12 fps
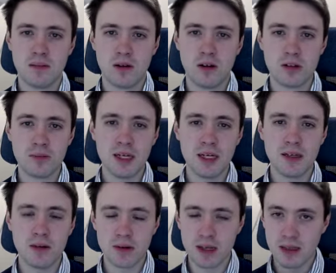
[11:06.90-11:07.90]
Ultimately,
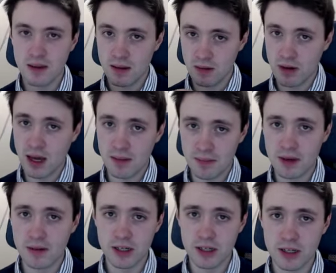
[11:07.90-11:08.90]
though, you can be
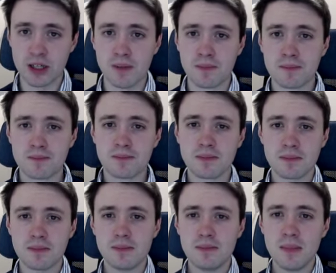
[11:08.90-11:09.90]
original
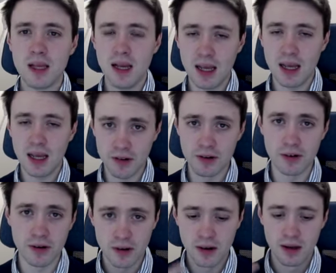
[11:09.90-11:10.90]
if you're
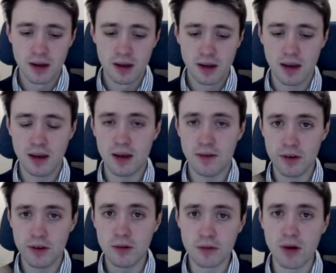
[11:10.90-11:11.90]
done if you
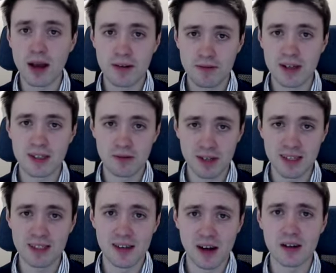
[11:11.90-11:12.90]
do it right, right? So it
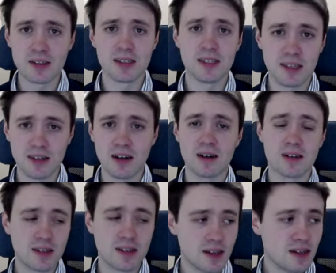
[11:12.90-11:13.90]
is an art. It's an art.
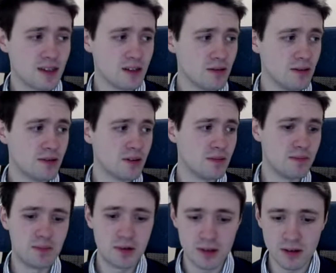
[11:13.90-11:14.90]
So you can
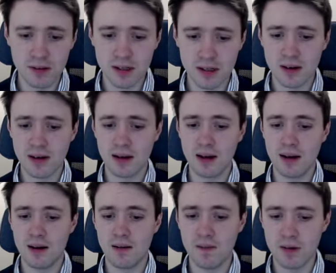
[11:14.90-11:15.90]
do it.
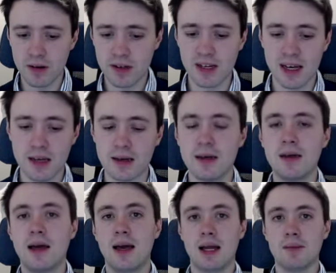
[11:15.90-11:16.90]
You can take
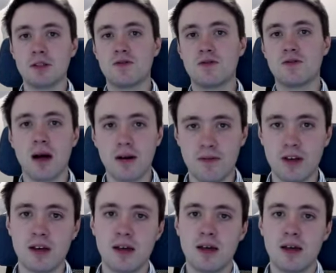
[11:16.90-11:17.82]
elements from Ovid